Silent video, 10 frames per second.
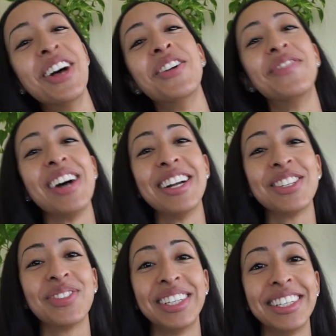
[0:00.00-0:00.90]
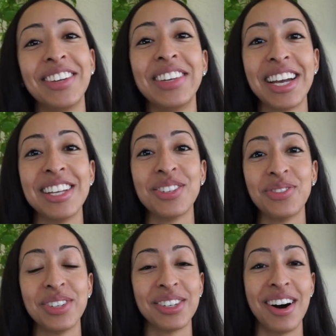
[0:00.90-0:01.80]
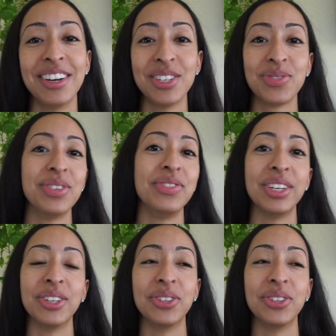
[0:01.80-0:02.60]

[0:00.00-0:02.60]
But I just wanted to give you guys a real honest review.